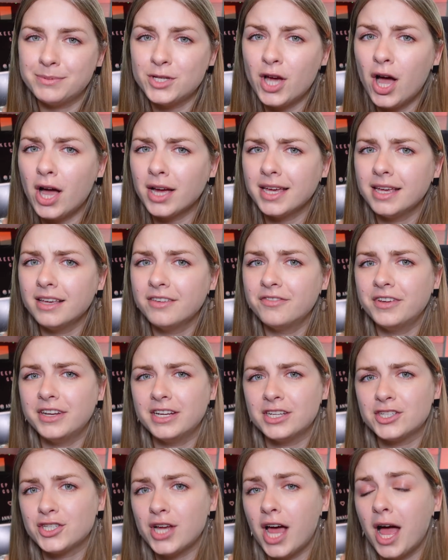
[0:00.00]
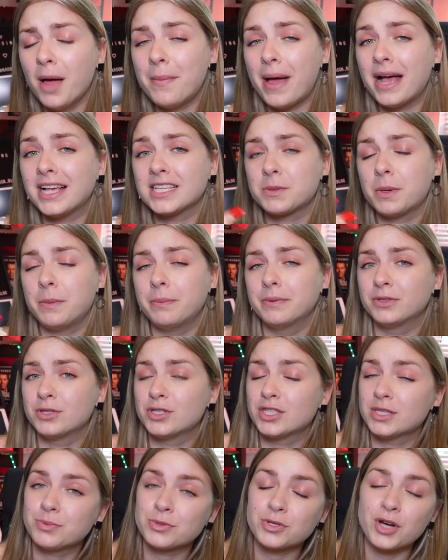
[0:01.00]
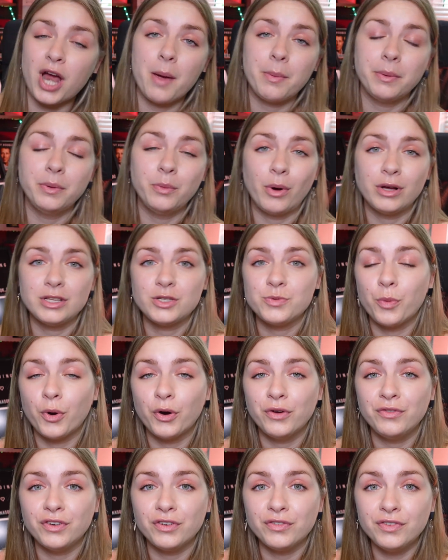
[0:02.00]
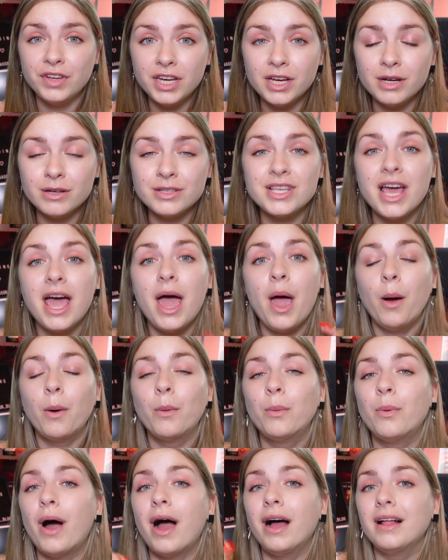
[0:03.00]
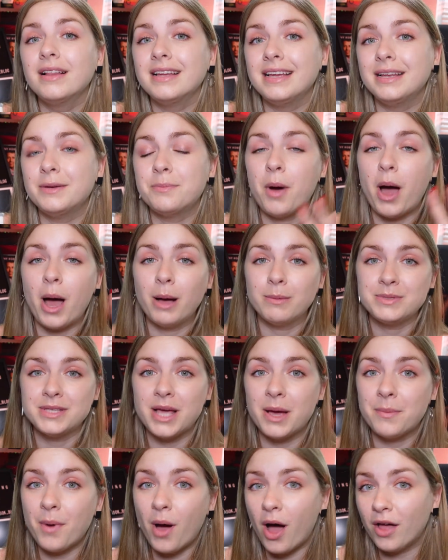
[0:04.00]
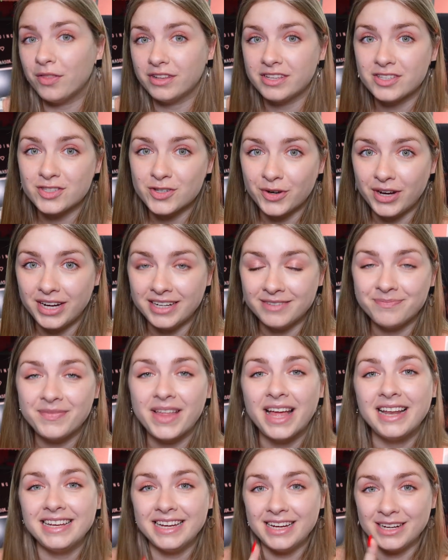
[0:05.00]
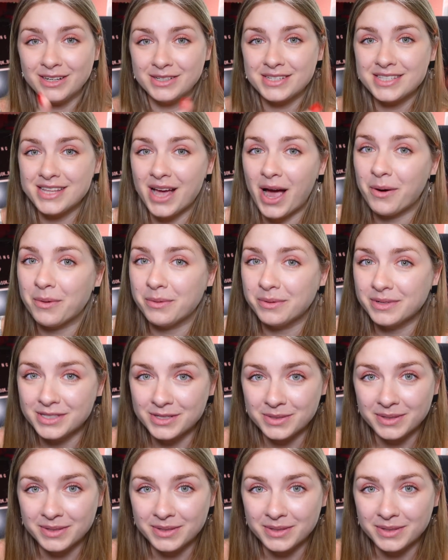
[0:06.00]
talking, finish up, ask people to subscribe and watch more of your videos while it pops up on the screen. And here's how we'll do